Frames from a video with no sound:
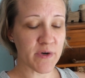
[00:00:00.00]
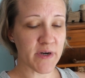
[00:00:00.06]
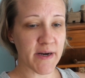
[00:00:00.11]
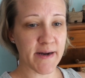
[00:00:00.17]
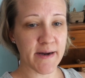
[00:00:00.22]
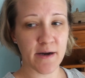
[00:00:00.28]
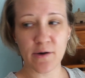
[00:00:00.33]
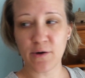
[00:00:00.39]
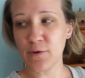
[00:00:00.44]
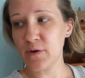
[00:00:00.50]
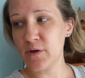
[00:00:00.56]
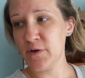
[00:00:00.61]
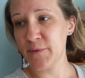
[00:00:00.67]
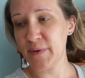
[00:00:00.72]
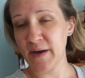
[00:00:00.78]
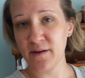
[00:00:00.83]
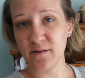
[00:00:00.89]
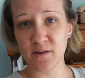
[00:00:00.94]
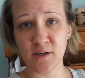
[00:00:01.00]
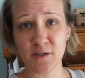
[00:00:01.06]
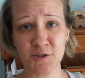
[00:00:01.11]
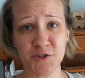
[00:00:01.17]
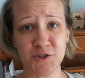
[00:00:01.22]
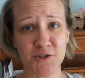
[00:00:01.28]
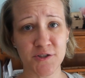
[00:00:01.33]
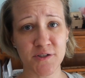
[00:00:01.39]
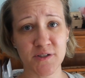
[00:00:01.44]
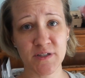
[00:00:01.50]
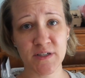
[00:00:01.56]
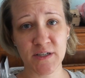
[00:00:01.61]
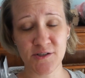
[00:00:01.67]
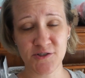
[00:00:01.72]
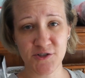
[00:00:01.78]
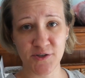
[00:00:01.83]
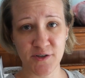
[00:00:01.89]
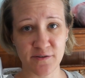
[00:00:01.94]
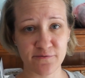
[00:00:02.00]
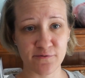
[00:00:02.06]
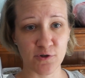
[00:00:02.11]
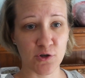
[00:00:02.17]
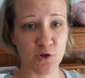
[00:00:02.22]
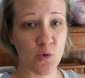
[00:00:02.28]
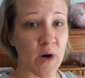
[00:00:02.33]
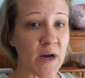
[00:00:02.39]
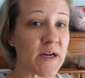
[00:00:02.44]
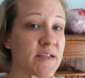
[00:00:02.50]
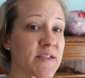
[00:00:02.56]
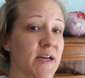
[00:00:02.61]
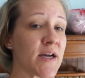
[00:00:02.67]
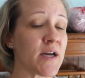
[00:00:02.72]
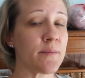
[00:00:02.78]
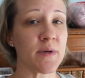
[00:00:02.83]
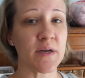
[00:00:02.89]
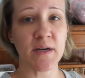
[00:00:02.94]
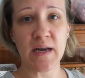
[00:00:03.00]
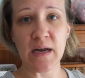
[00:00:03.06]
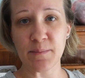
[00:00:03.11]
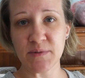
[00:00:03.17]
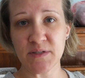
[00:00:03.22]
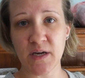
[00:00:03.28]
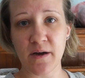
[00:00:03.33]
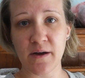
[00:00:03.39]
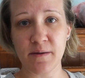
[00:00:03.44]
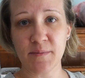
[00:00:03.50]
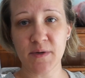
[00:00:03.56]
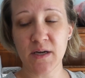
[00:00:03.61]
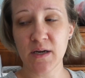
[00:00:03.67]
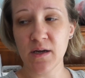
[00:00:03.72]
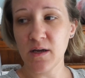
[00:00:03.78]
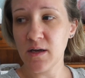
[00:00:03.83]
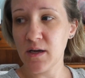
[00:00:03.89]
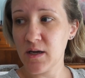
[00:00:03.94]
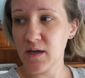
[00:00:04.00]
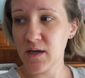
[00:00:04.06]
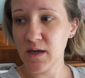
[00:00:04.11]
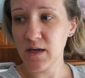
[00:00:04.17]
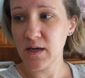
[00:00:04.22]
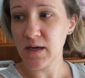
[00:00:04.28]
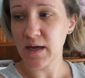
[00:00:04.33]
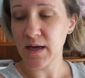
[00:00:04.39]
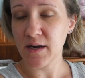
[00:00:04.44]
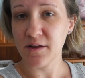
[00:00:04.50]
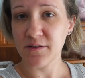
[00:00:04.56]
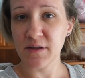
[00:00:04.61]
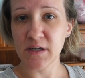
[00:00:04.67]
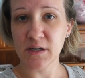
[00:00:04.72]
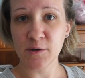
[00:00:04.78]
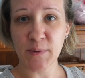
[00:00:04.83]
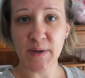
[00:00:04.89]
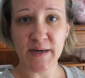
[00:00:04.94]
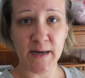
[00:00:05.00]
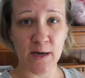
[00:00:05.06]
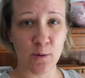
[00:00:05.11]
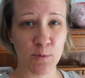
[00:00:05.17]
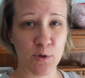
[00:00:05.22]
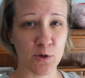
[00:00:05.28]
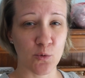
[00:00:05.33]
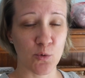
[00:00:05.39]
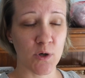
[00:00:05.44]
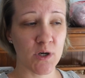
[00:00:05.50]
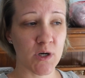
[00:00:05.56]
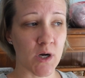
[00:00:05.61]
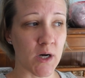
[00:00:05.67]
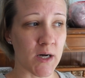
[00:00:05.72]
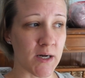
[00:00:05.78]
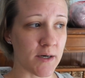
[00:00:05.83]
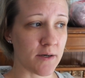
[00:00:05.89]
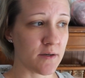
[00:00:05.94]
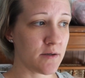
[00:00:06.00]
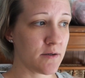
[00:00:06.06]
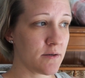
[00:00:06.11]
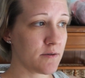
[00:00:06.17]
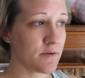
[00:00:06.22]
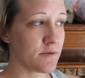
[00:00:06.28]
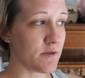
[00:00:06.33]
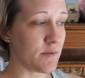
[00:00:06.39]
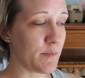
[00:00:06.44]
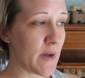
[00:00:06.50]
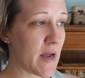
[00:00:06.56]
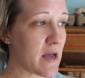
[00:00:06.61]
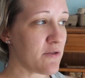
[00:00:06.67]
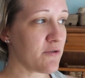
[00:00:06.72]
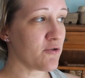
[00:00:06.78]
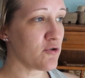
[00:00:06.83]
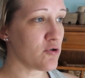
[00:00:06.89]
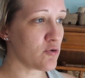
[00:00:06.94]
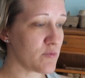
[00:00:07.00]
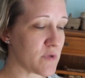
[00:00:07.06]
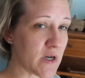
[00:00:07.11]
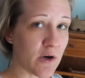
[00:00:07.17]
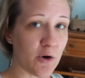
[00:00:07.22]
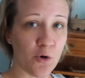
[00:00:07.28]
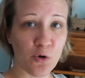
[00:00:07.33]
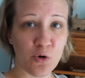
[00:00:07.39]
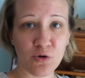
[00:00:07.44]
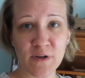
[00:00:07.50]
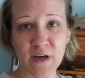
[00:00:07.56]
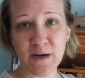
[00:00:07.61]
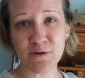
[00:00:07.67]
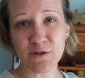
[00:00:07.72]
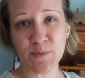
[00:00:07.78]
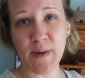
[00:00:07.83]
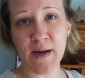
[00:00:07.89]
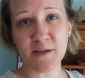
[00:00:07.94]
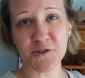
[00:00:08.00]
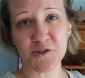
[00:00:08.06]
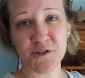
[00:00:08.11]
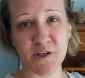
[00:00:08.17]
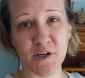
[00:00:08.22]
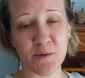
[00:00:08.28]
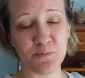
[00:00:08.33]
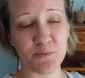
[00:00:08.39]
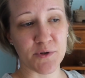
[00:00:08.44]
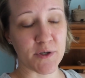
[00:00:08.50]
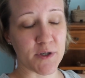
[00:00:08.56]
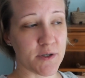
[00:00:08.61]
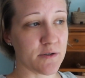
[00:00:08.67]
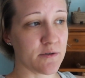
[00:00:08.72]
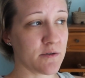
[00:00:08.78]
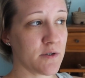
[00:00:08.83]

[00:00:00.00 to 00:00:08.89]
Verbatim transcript: now. We had lunch. Kids are in for a quiet time and nap time. And I think right now I'm gonna work on the bathroom, that hole that I was patching up like